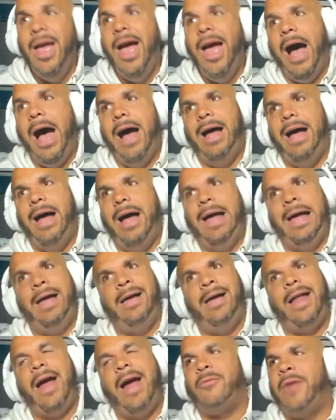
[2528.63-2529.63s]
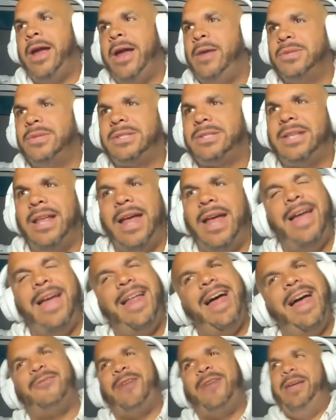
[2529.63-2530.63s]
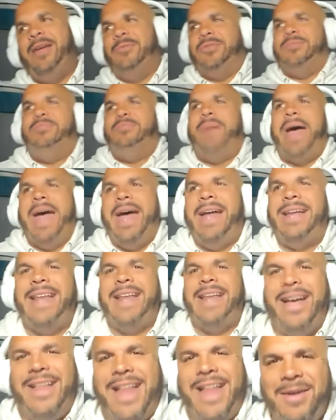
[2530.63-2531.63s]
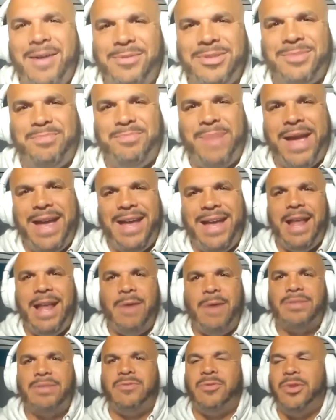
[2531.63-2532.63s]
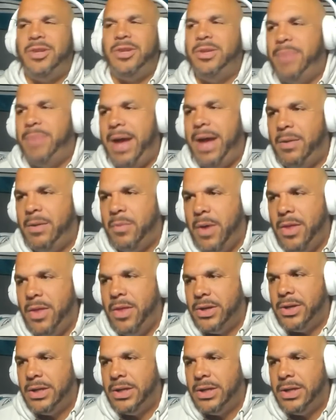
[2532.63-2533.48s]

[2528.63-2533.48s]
That rain was bad. That was bad. That was really bad weather.